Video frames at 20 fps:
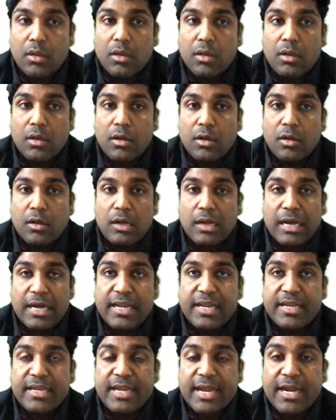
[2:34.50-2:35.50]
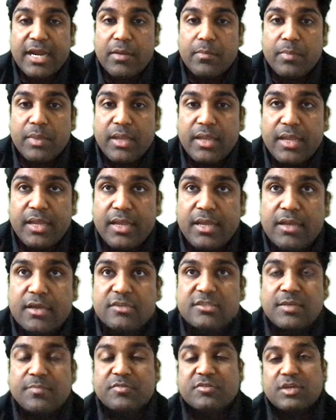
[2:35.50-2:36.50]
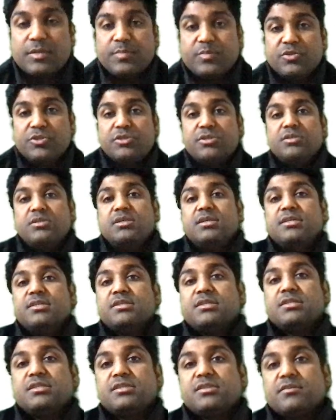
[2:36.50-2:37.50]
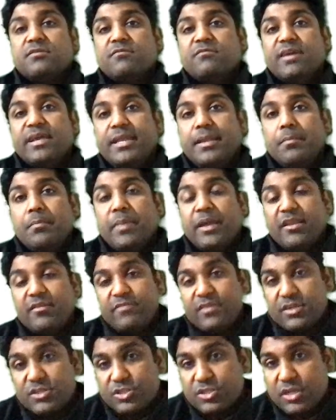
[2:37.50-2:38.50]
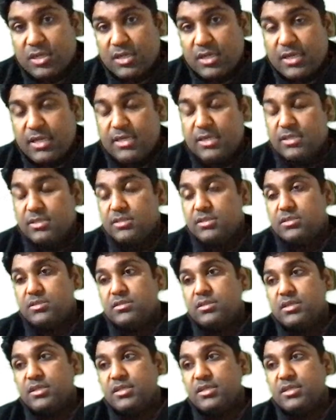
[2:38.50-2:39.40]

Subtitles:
Unacademy subscription is very beneficial. It is